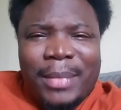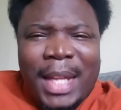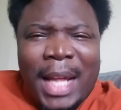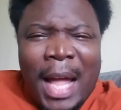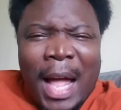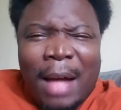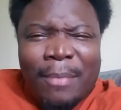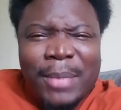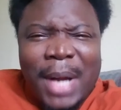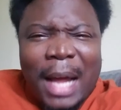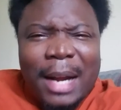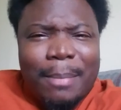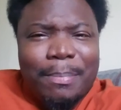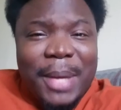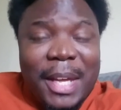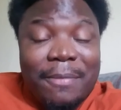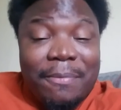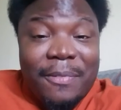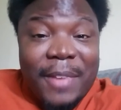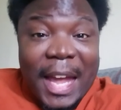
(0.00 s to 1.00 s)
I'm not a
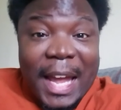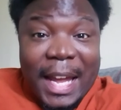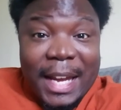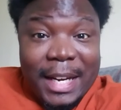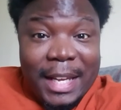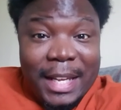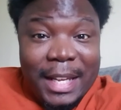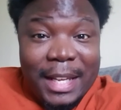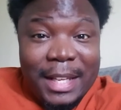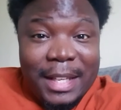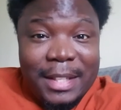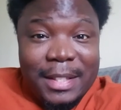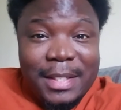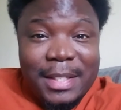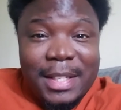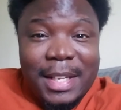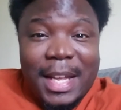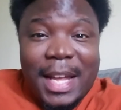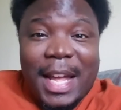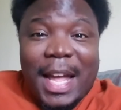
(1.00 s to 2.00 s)
big fan of his.